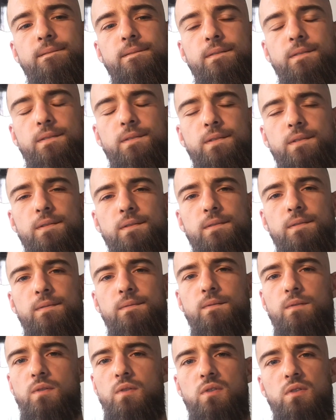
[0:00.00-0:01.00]
Yeah,
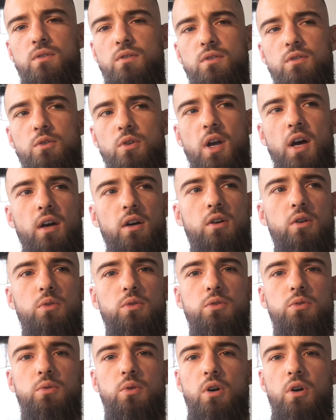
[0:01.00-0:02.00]
do not go
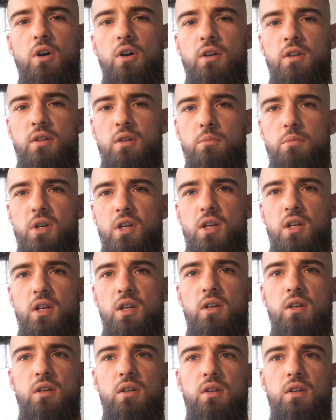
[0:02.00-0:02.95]
too hard in the beginning.